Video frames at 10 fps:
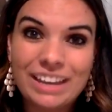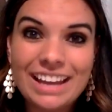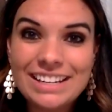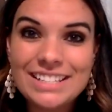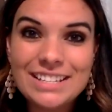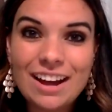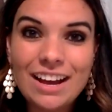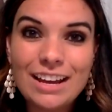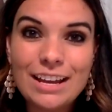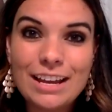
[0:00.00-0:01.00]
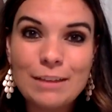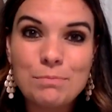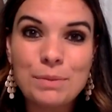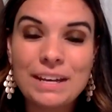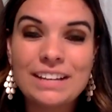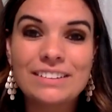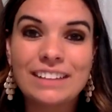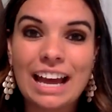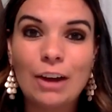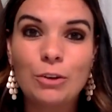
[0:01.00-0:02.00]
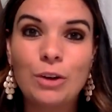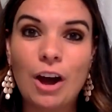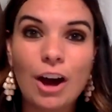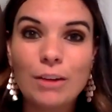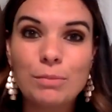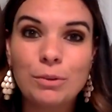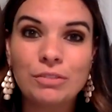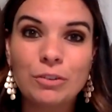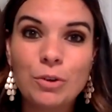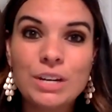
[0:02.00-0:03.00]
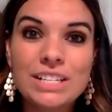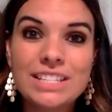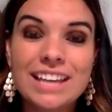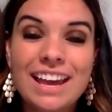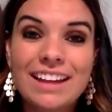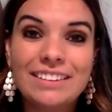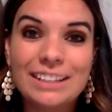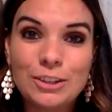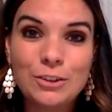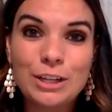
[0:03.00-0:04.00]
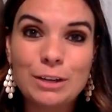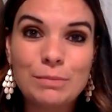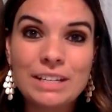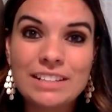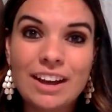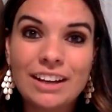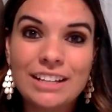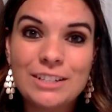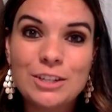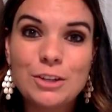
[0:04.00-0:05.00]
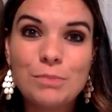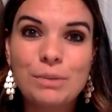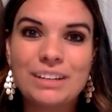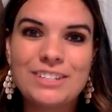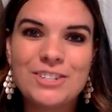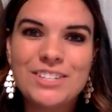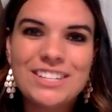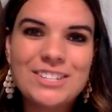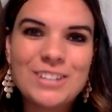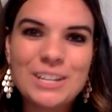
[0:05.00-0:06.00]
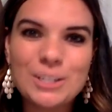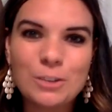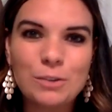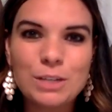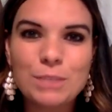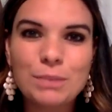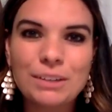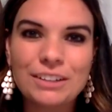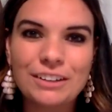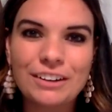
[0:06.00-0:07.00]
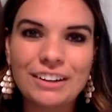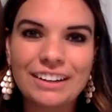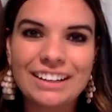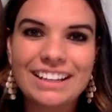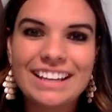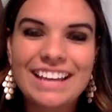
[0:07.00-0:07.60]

And it's not a big, loud, audible voice like you hear me talking to you, but it's just a gentle whisper in your heart.